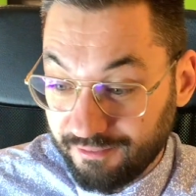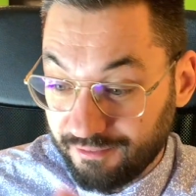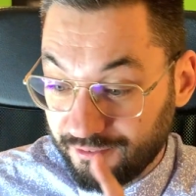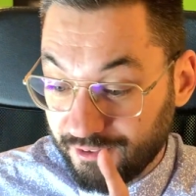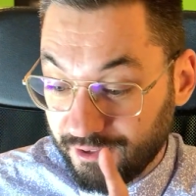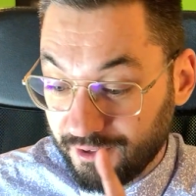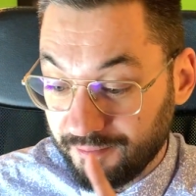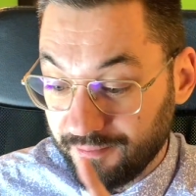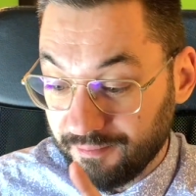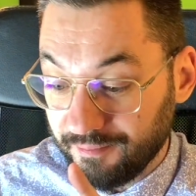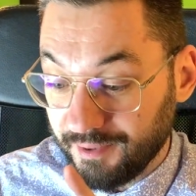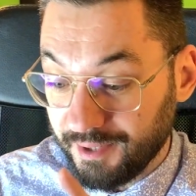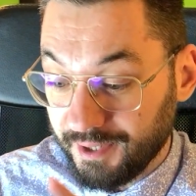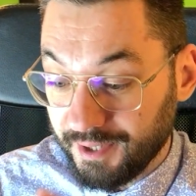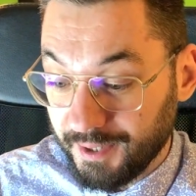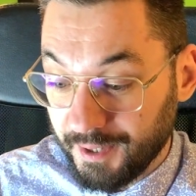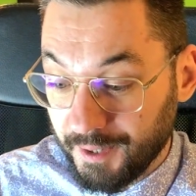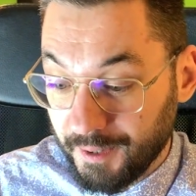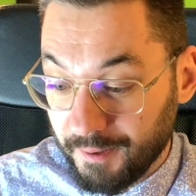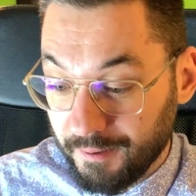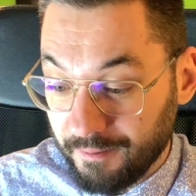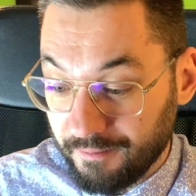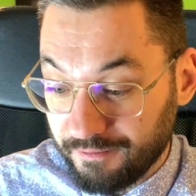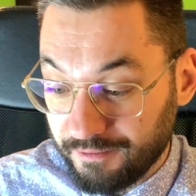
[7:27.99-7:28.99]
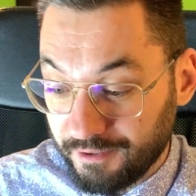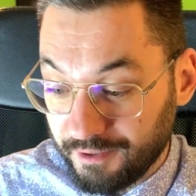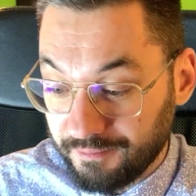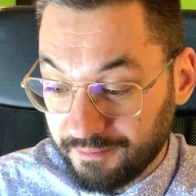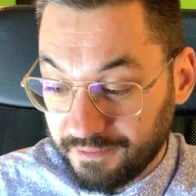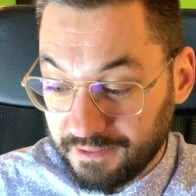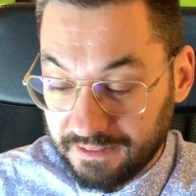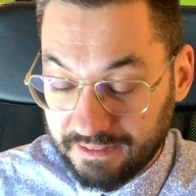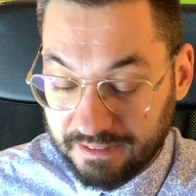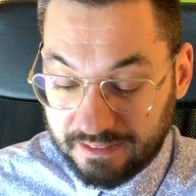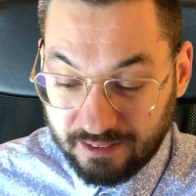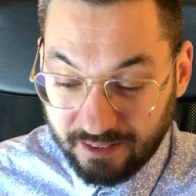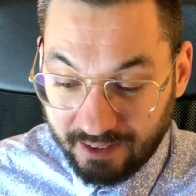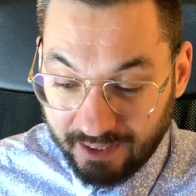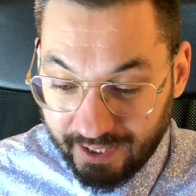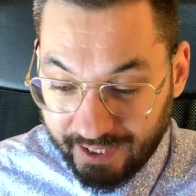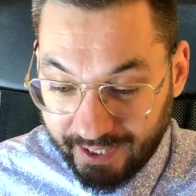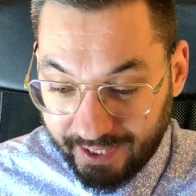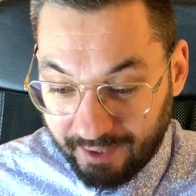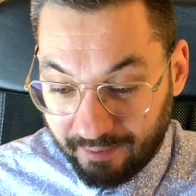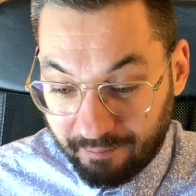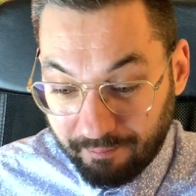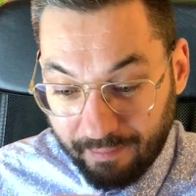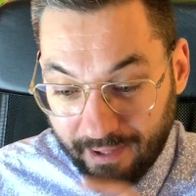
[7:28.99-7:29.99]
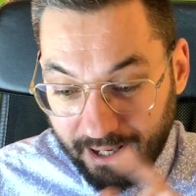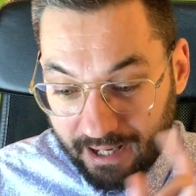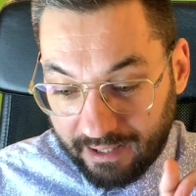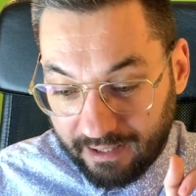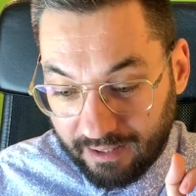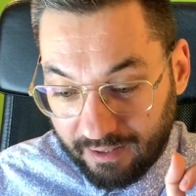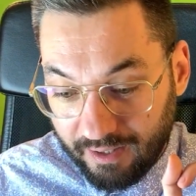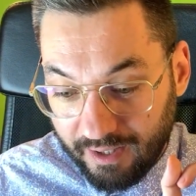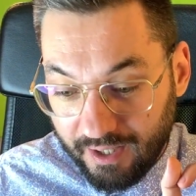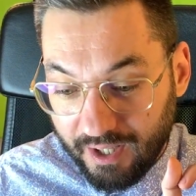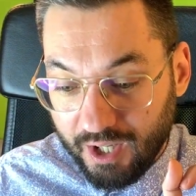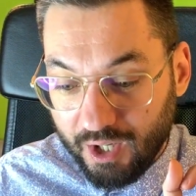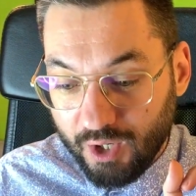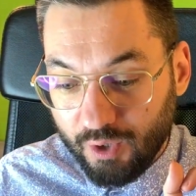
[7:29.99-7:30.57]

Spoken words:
from this line back